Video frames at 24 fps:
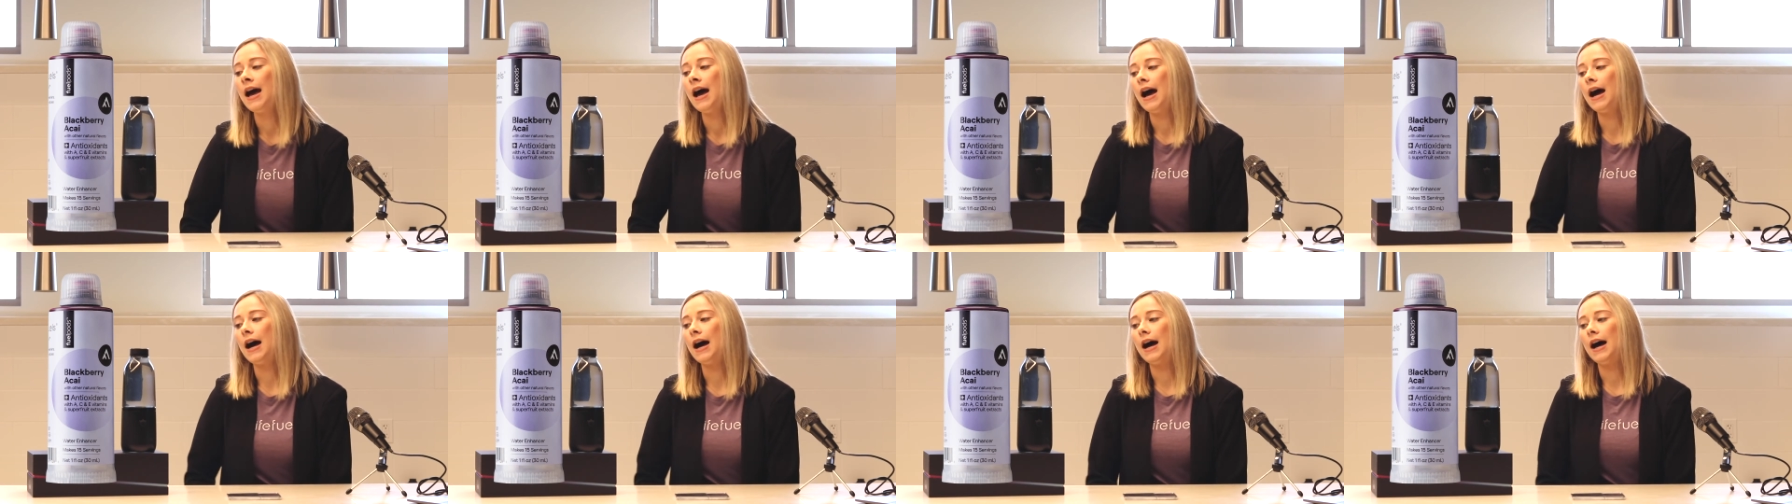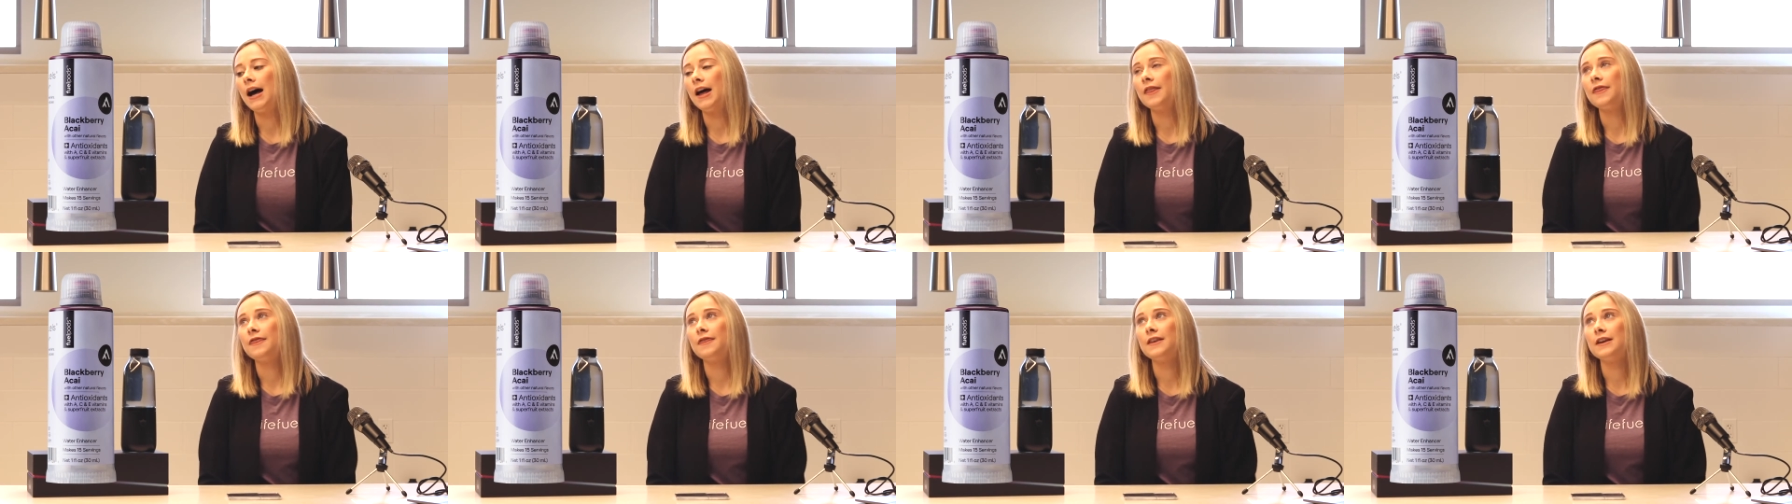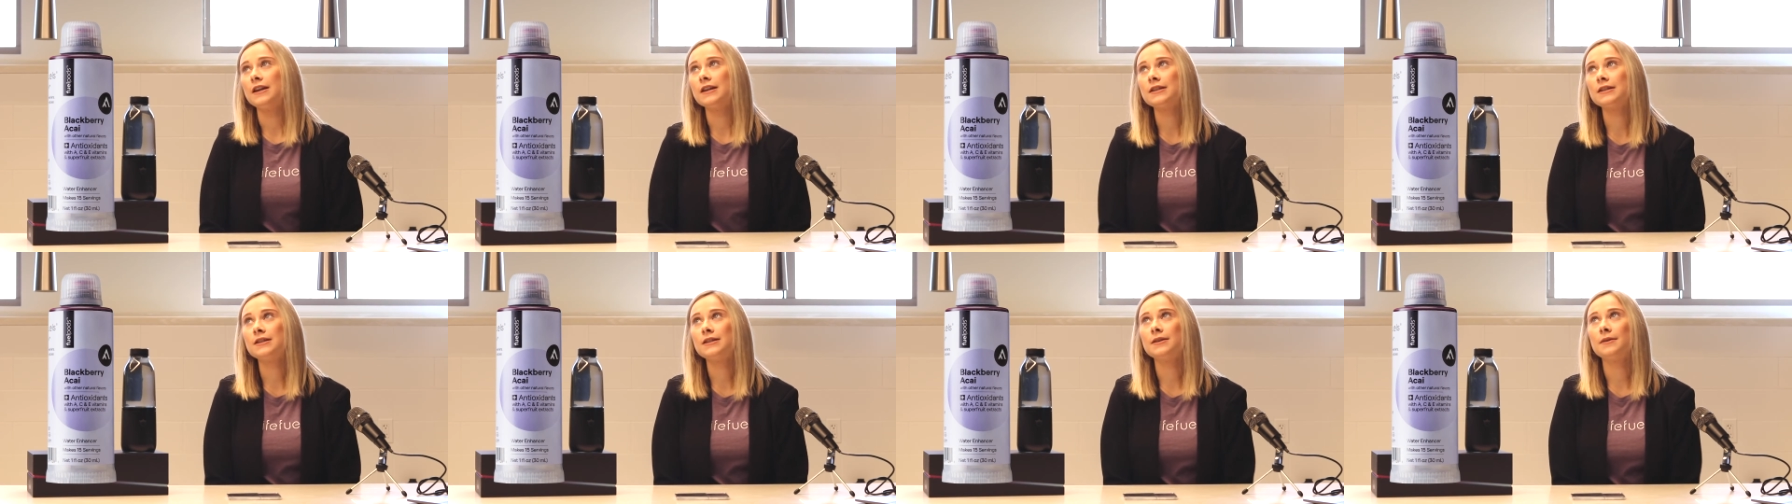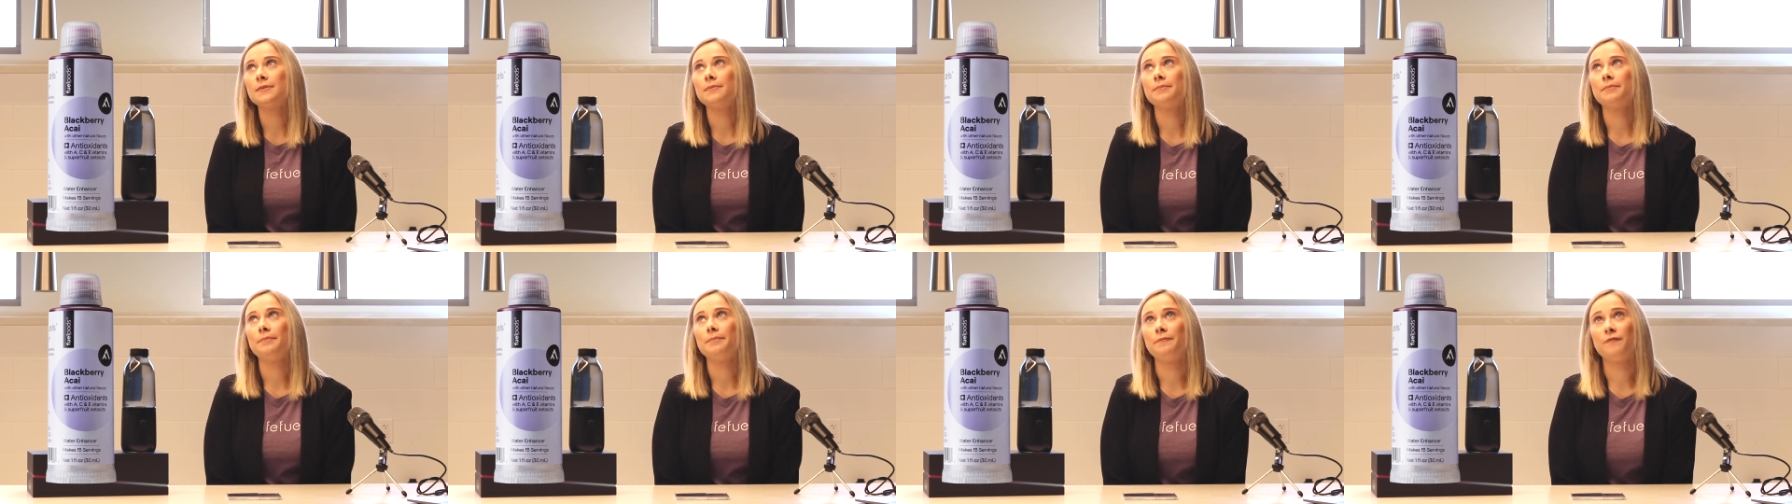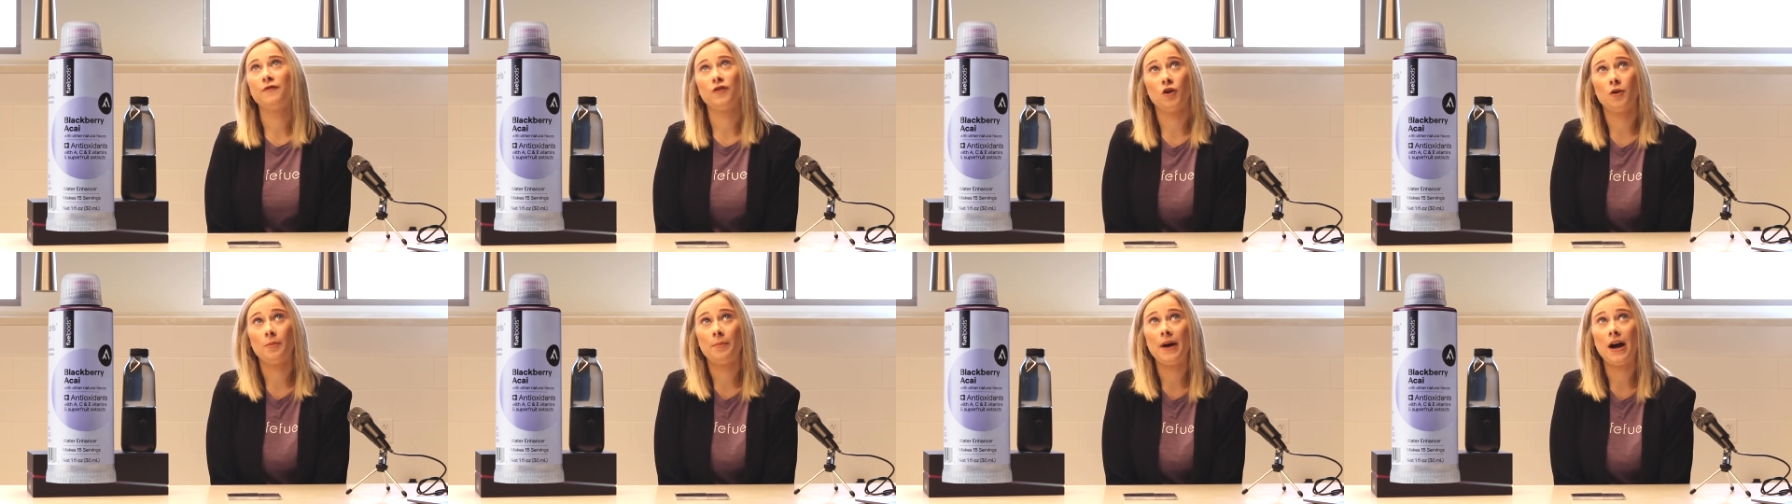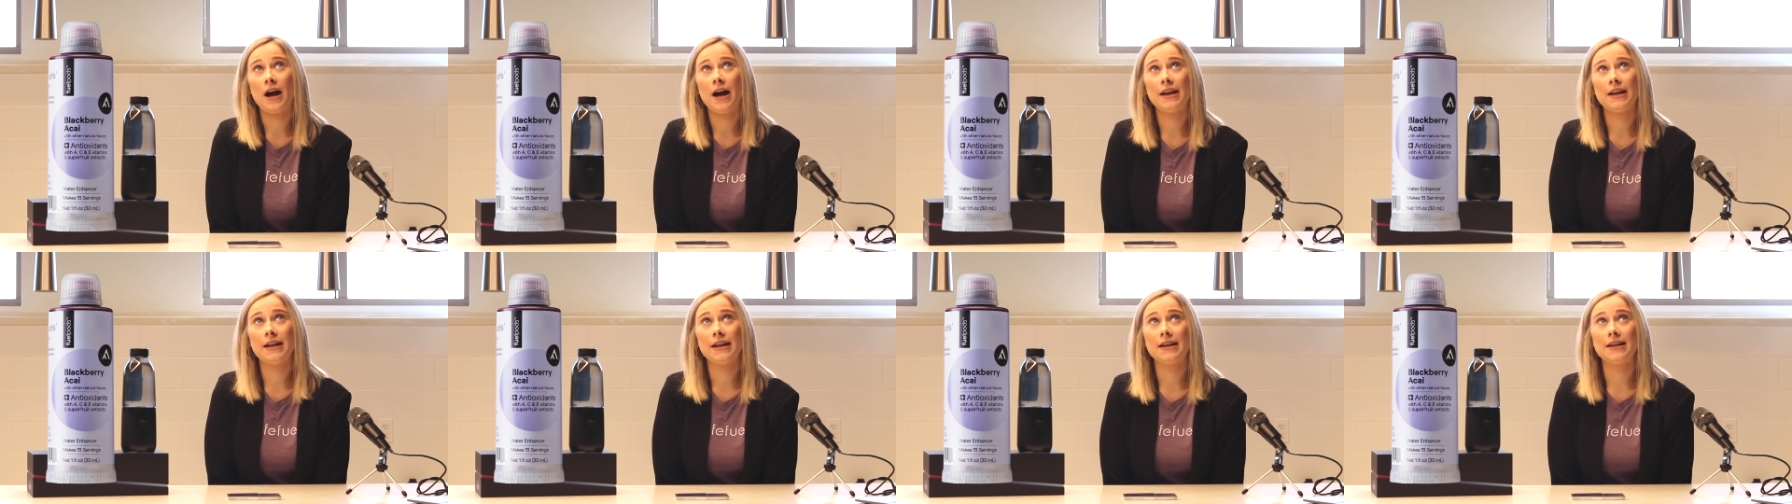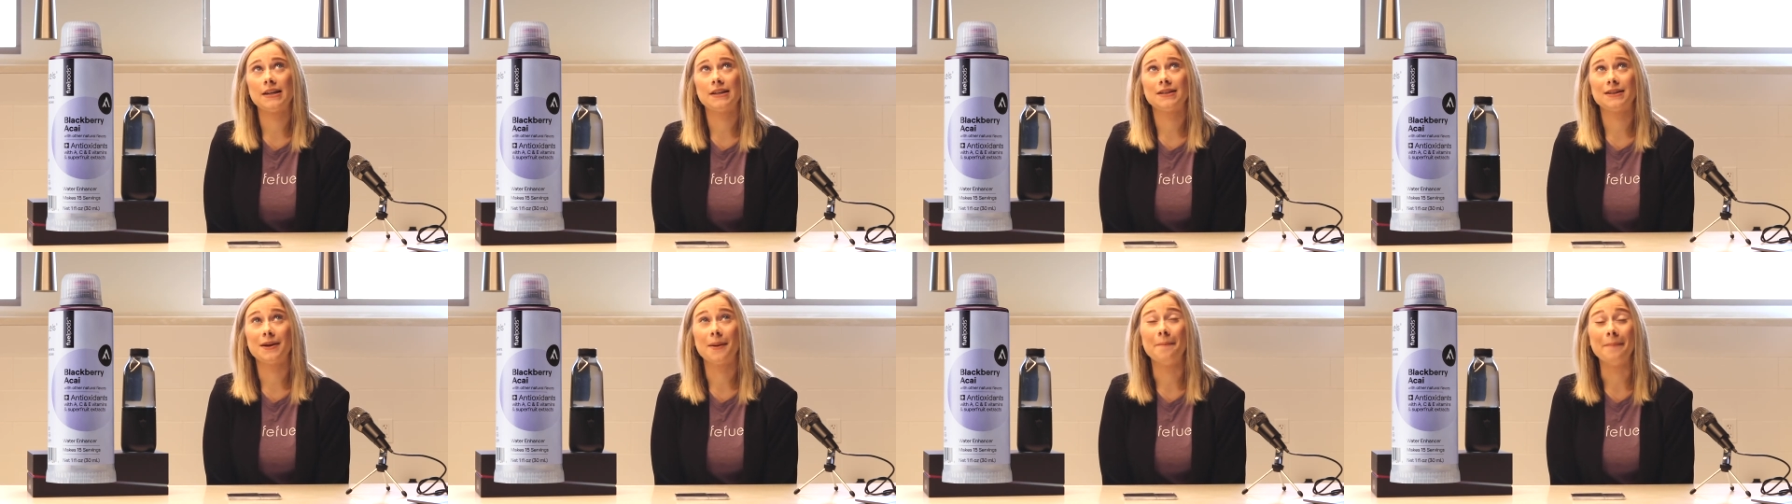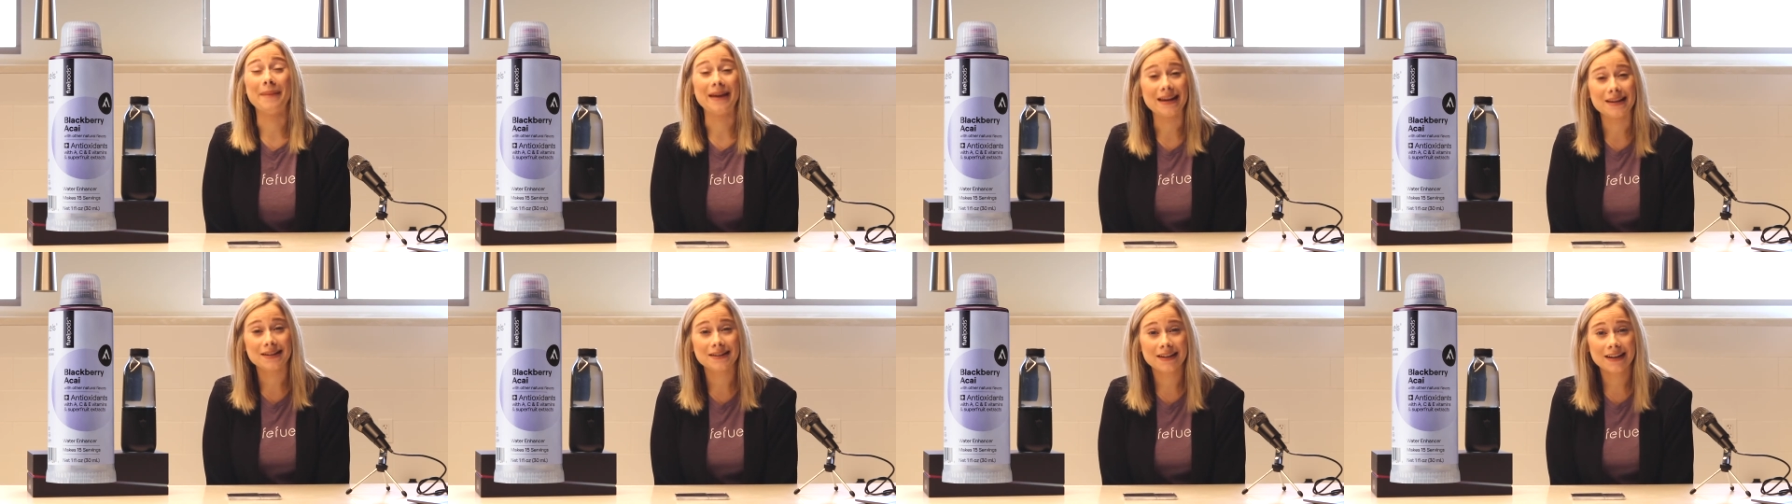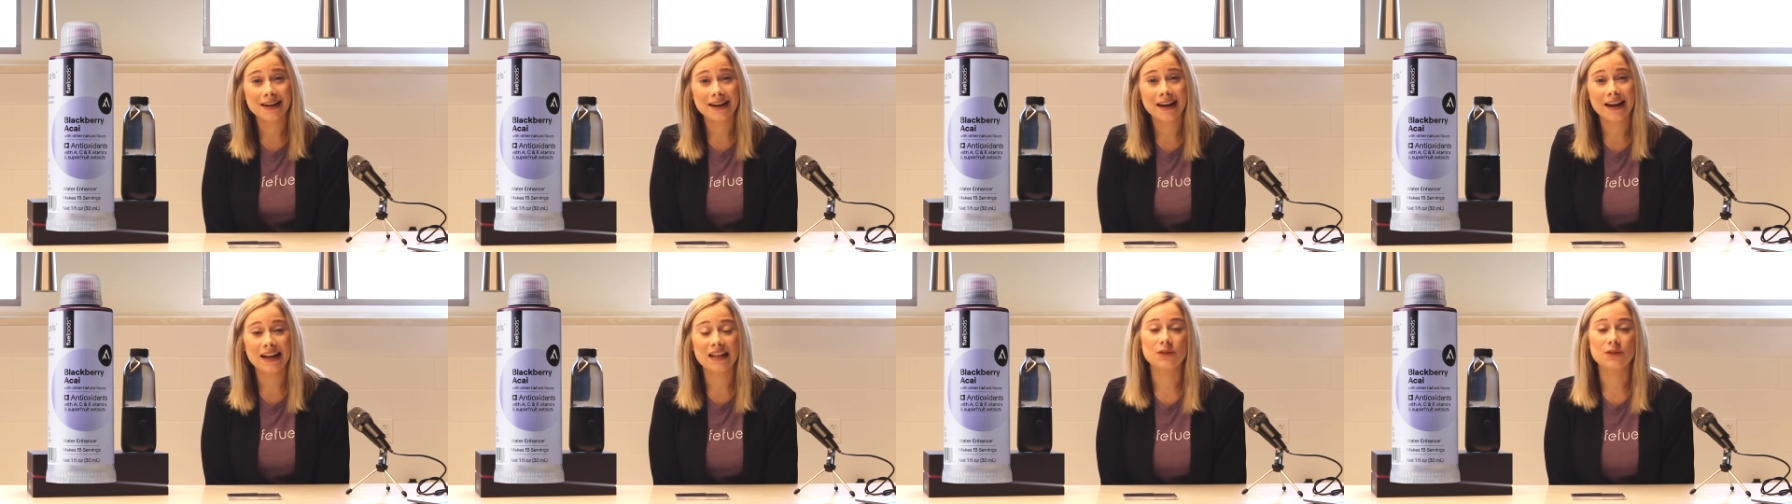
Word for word: Uh, this fuel pod is amazing.